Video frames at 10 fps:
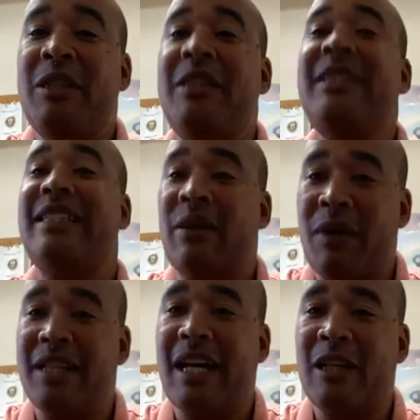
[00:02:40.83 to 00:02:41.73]
Yes, I
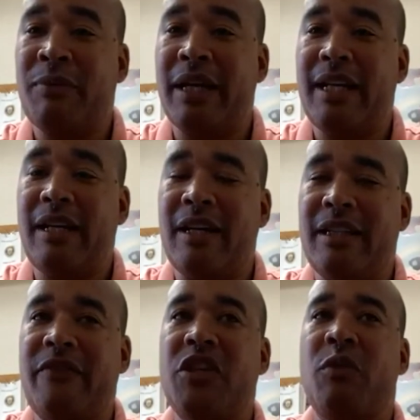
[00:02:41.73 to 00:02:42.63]
was. I was playing
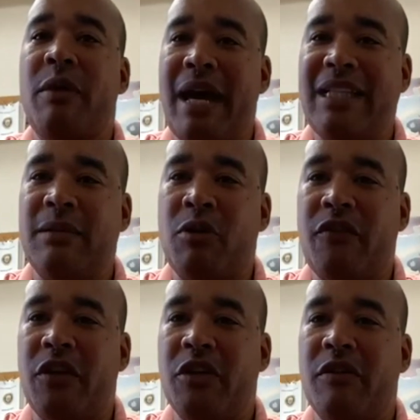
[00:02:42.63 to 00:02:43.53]
Division I
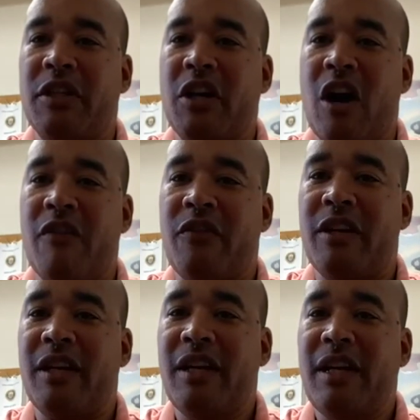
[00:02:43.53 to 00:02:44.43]
basketball for the University of
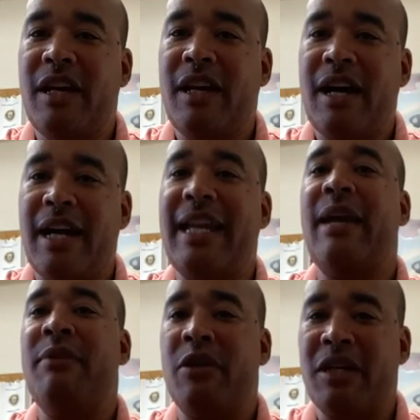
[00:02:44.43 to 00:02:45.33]
Hartford. I
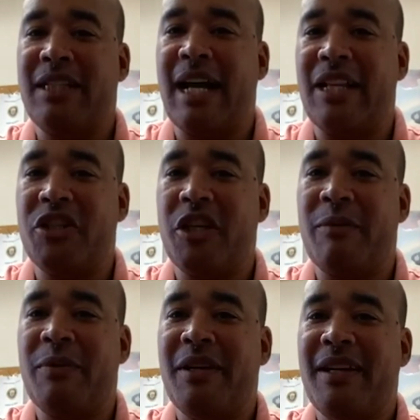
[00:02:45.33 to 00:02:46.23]
came here on a scholarship.